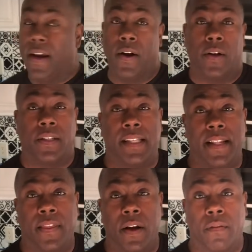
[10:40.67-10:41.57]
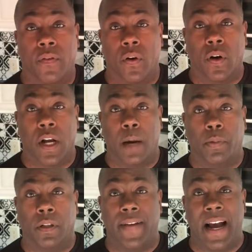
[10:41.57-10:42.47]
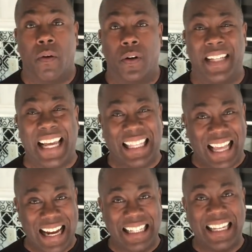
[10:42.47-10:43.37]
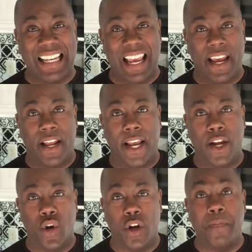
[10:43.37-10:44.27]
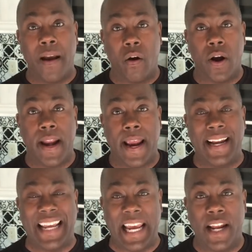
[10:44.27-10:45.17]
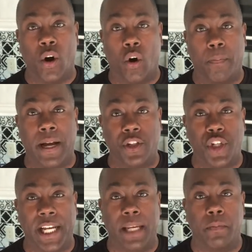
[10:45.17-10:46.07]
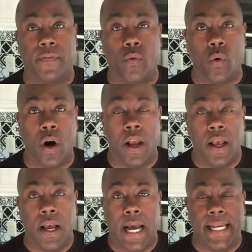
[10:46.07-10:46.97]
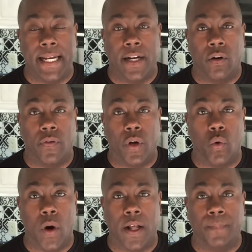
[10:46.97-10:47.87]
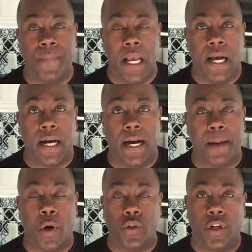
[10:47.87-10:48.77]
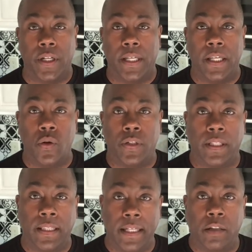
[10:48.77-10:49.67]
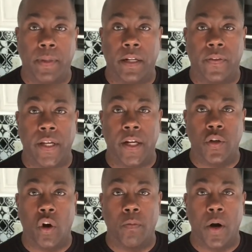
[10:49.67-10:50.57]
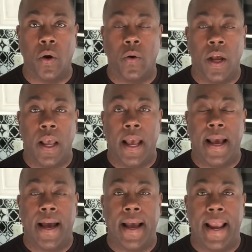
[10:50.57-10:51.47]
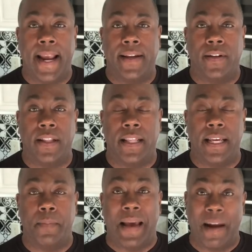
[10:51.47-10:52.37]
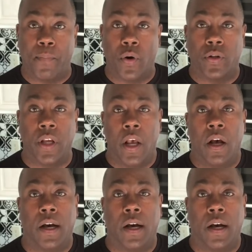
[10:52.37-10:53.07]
there. It'll sit there for a couple of hours. I like to get a good marinade in on my chicken before I get it on the grill. I'm also gonna use a little bit of the adobo and the peppers